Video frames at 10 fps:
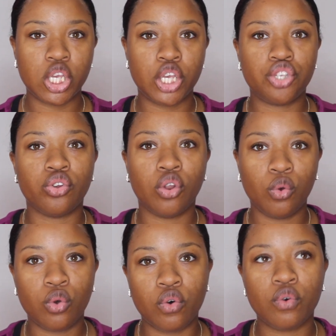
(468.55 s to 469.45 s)
is your
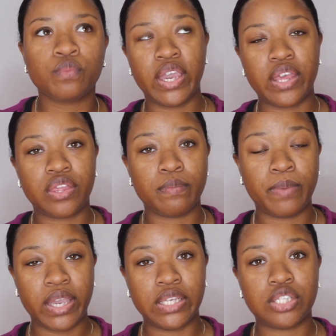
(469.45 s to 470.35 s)
local
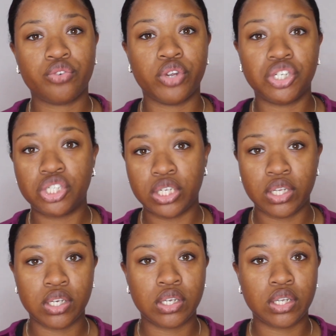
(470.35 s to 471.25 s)
faith-based
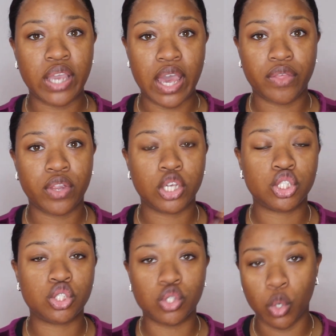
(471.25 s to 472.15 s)
Christian Catholic
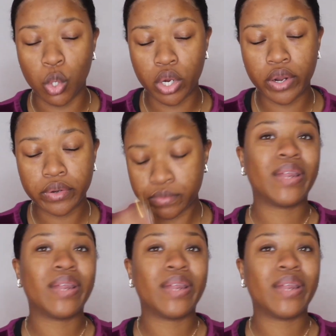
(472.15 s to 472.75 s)
store.